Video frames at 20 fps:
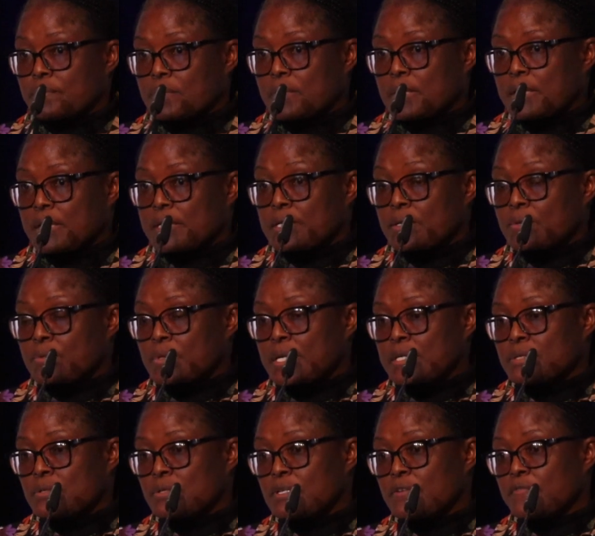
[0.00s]

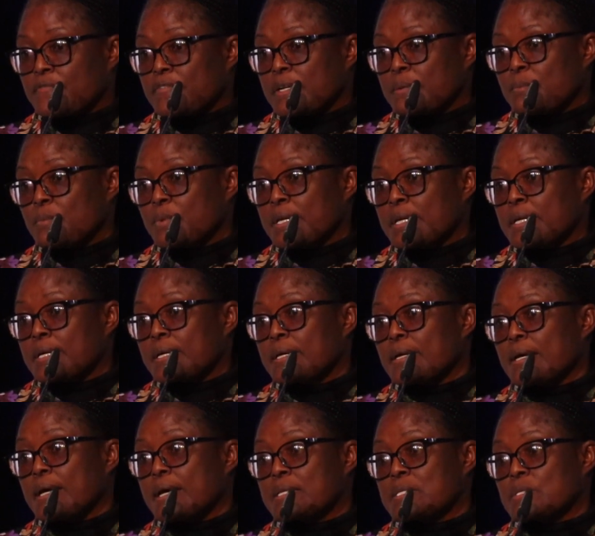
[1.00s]
regulatory framework
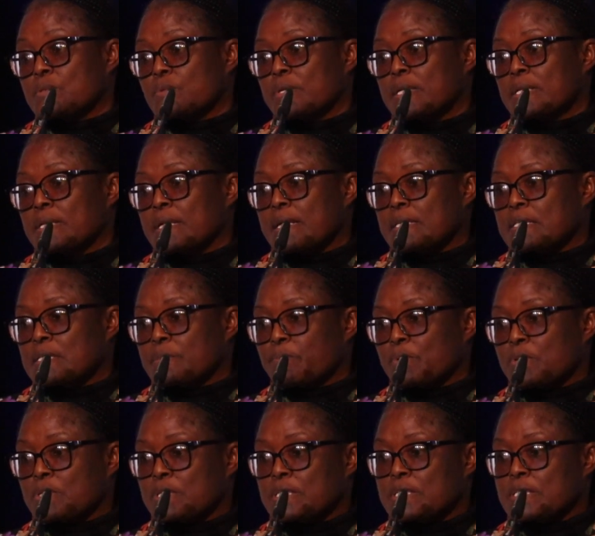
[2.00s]
as well as
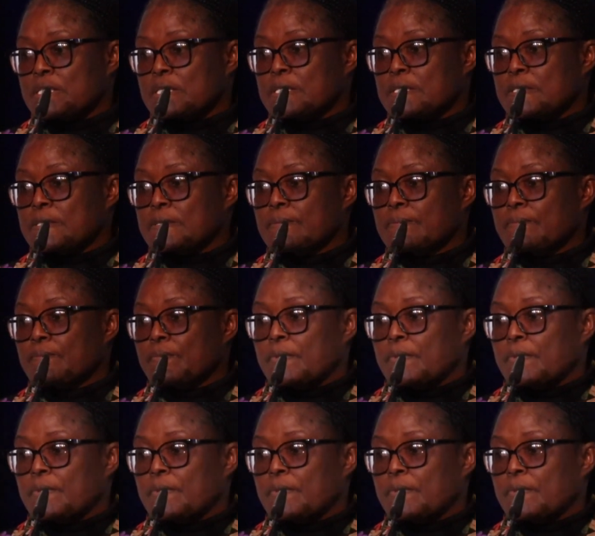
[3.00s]
policies.